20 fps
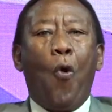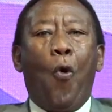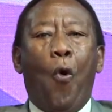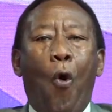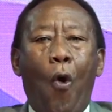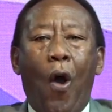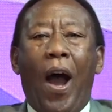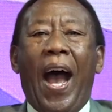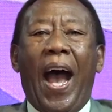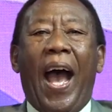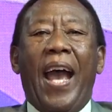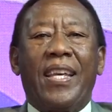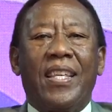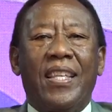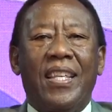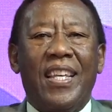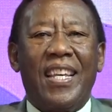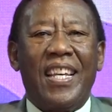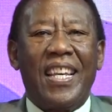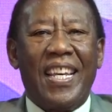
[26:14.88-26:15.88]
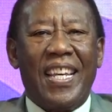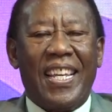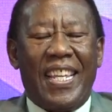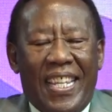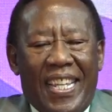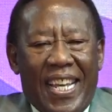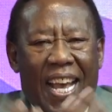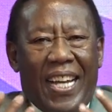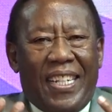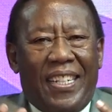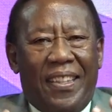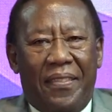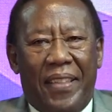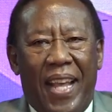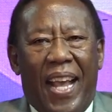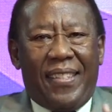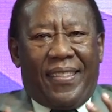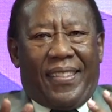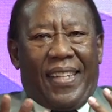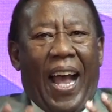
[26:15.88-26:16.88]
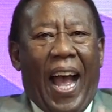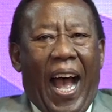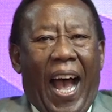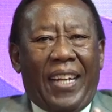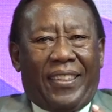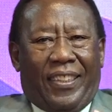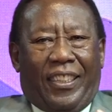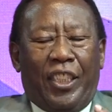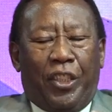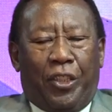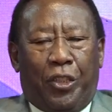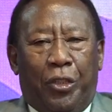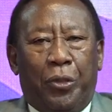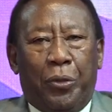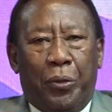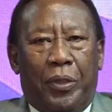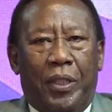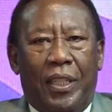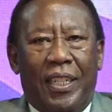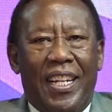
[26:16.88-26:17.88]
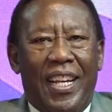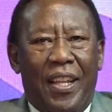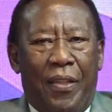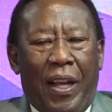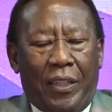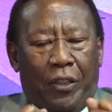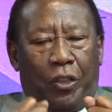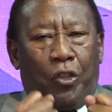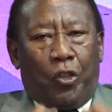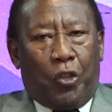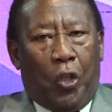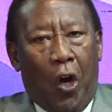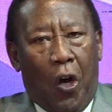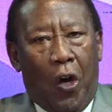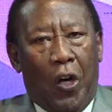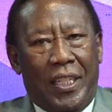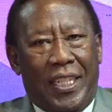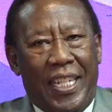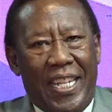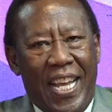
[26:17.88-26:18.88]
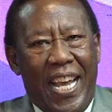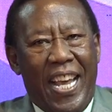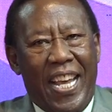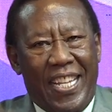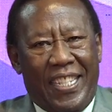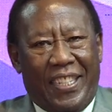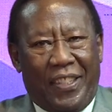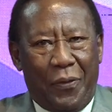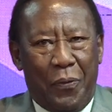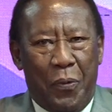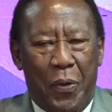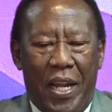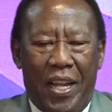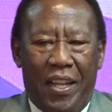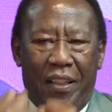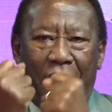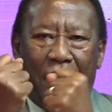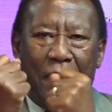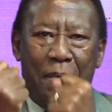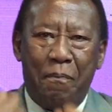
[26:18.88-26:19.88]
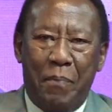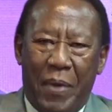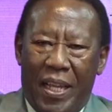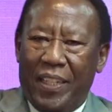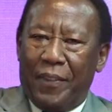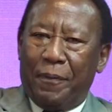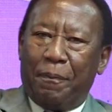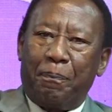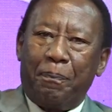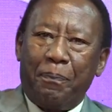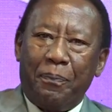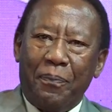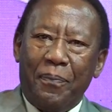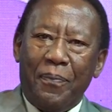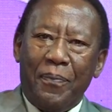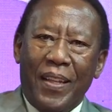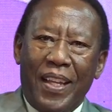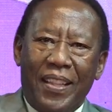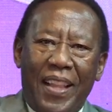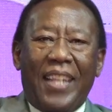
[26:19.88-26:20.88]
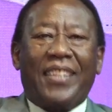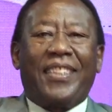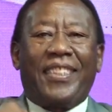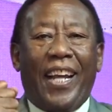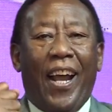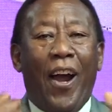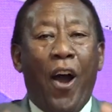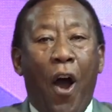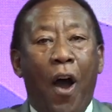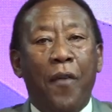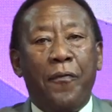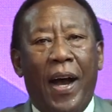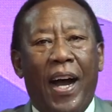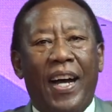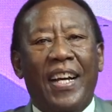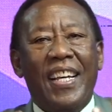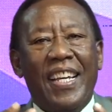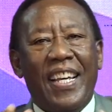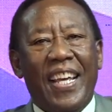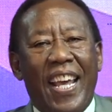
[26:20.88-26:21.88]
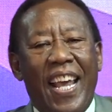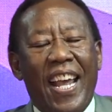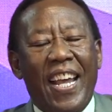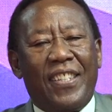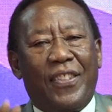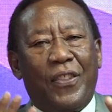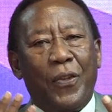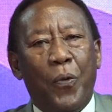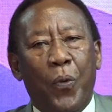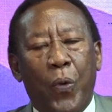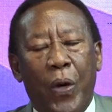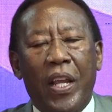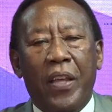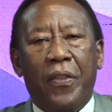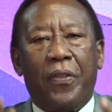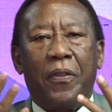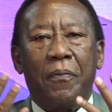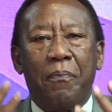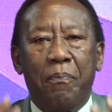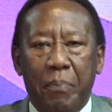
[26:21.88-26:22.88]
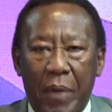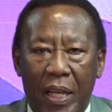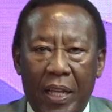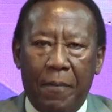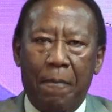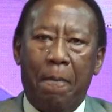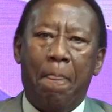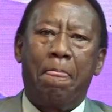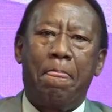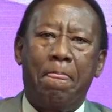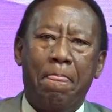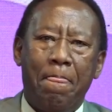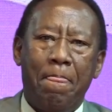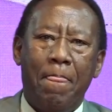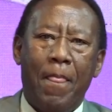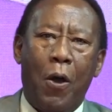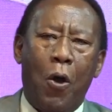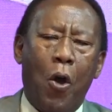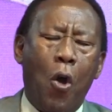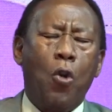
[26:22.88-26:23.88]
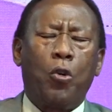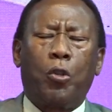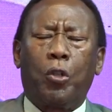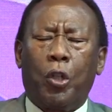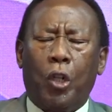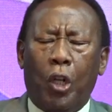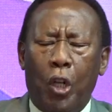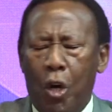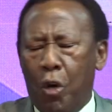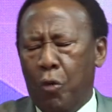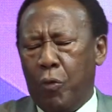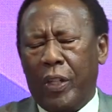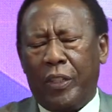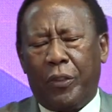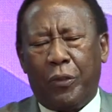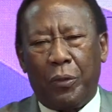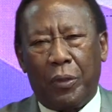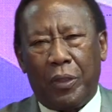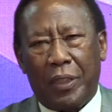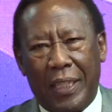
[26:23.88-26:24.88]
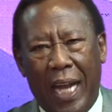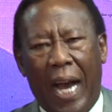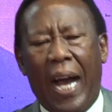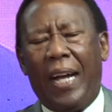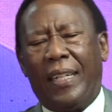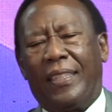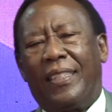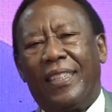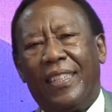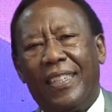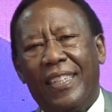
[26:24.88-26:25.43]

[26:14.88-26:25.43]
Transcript: why he had this attitude that God is with me, that Jehovah is with me. Oh, glory to God.